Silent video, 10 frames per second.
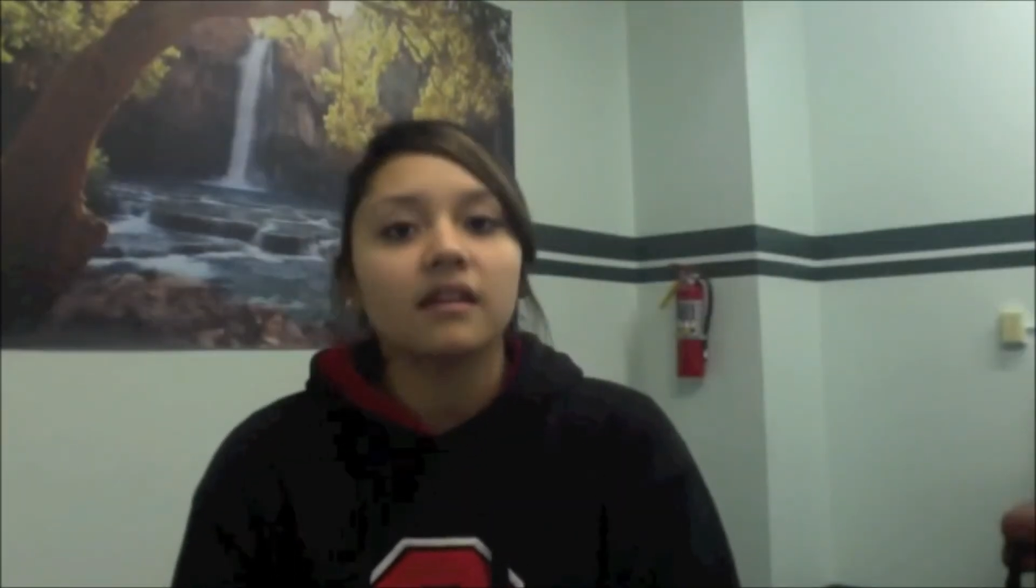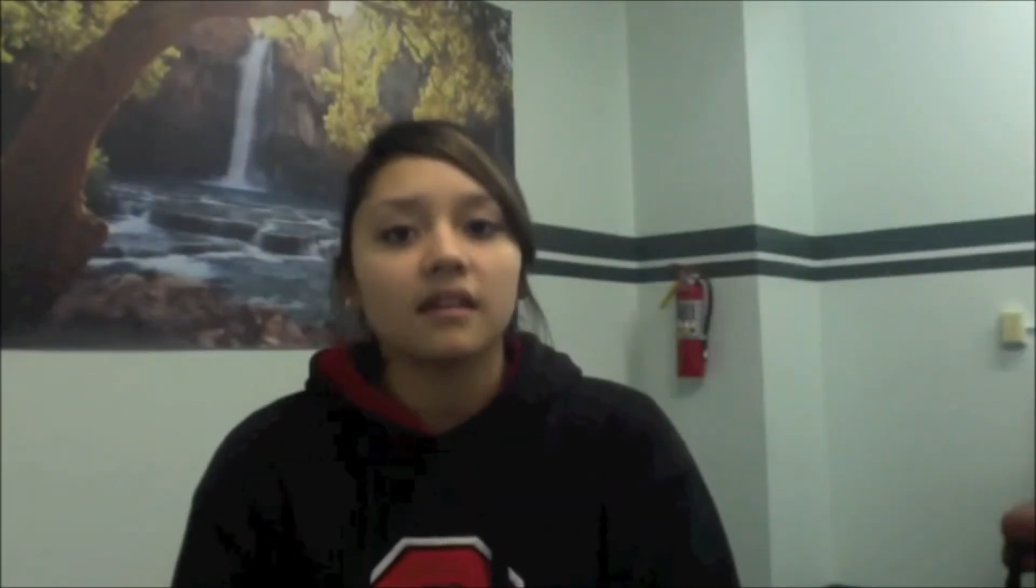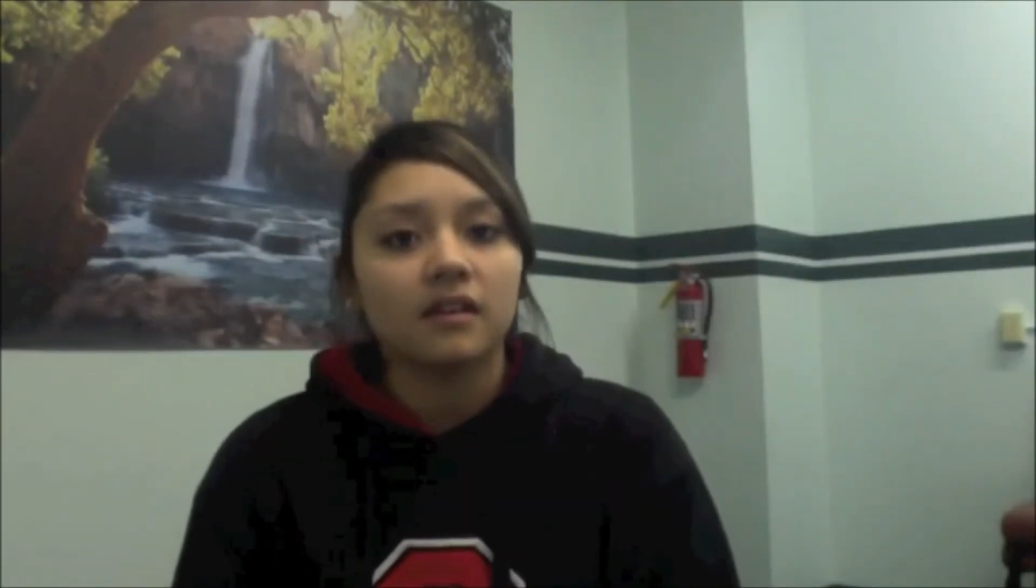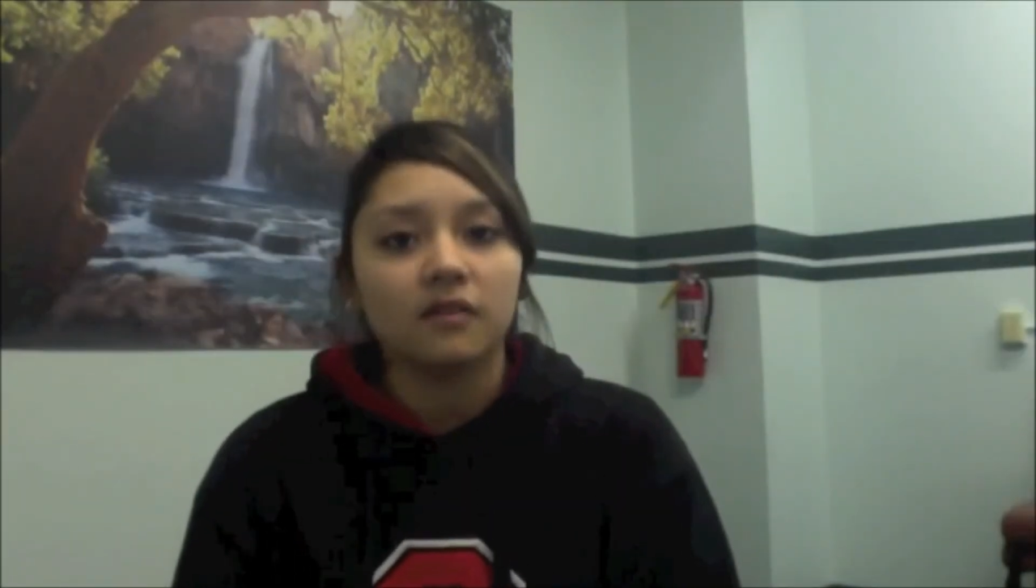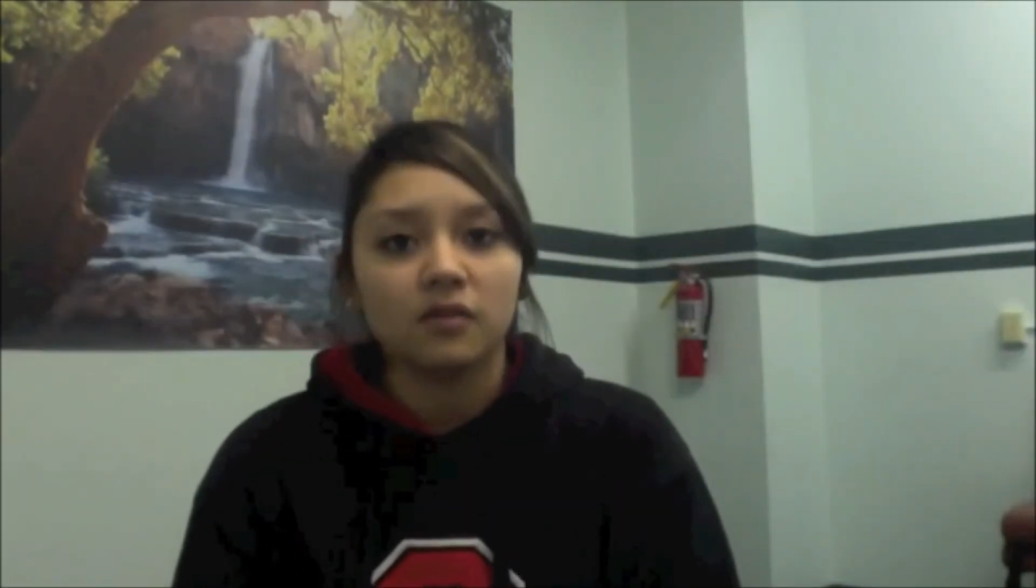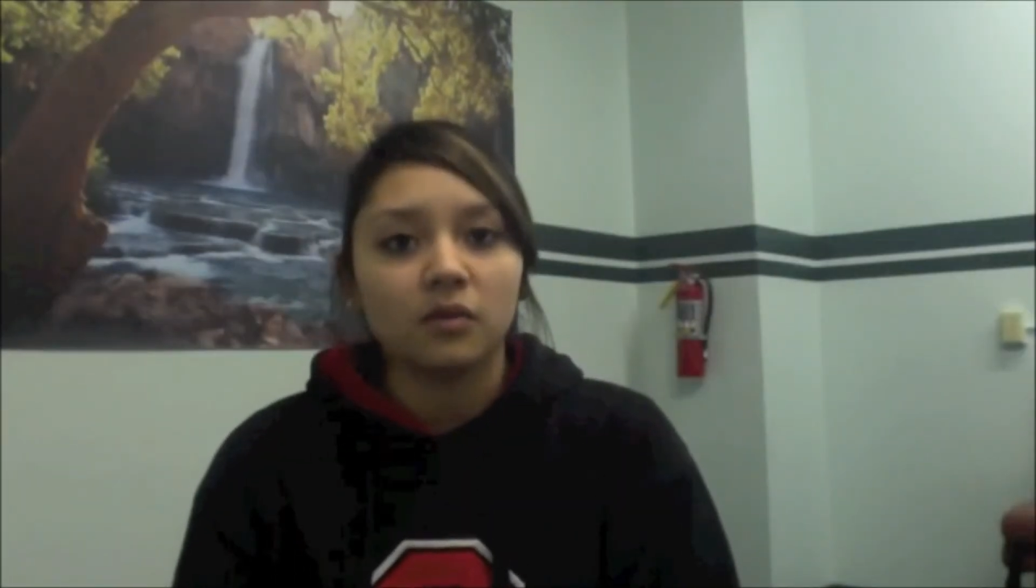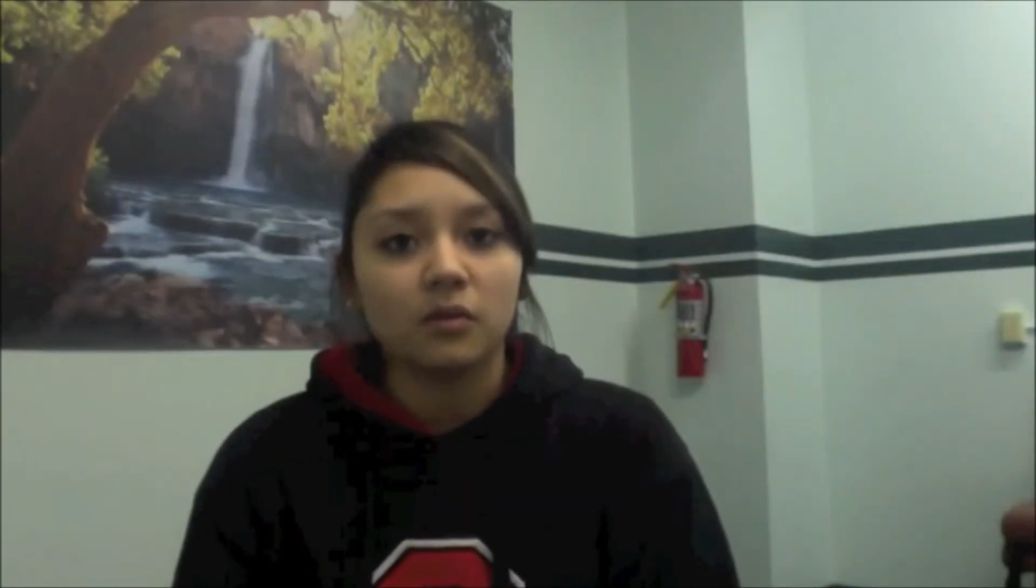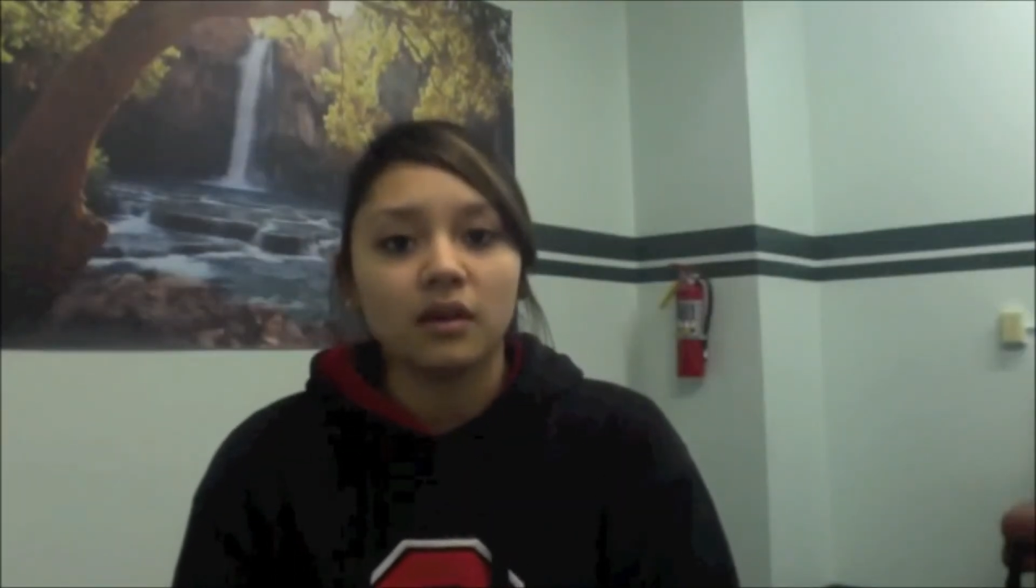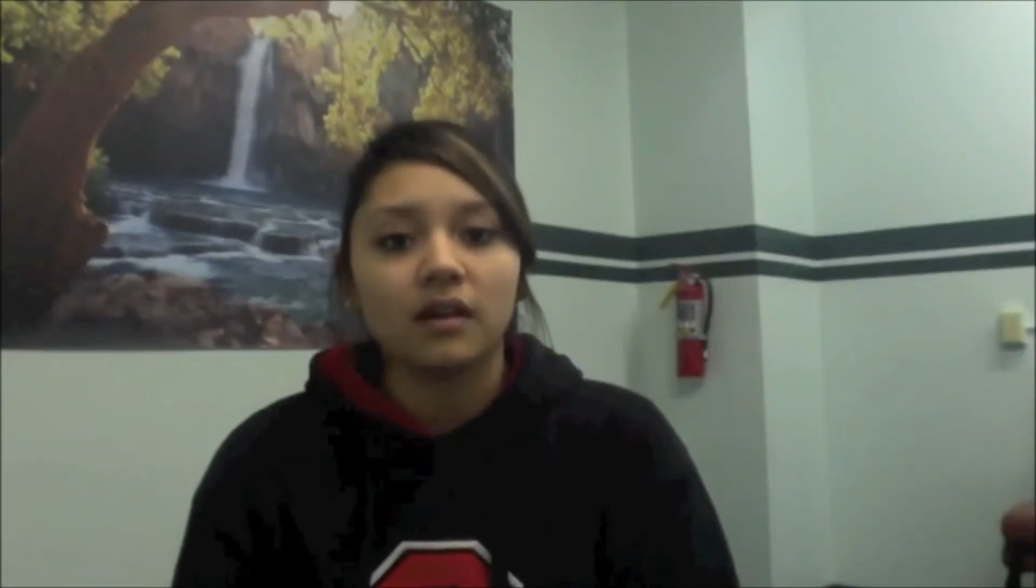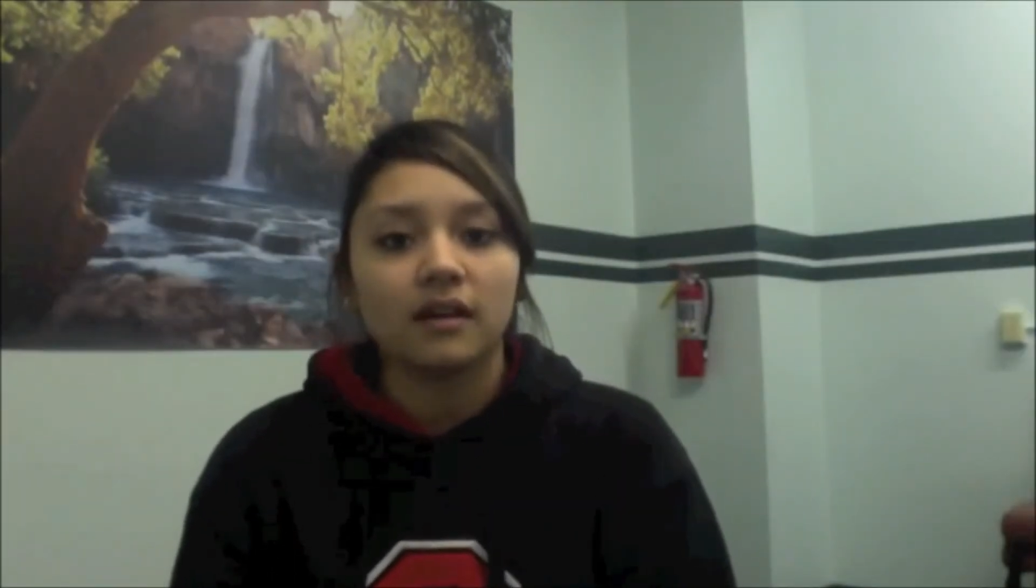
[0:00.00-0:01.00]
if you
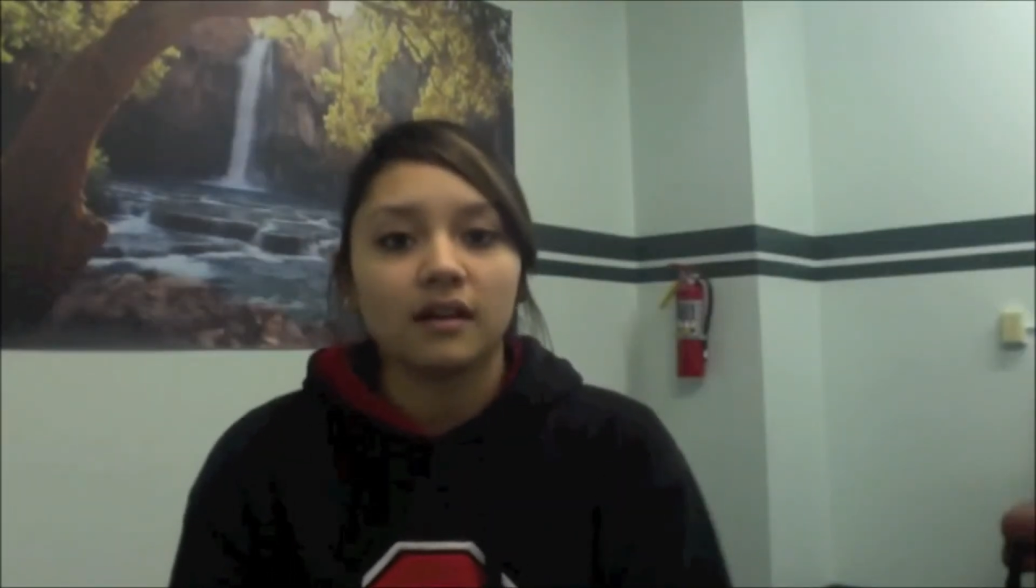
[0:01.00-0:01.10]
want a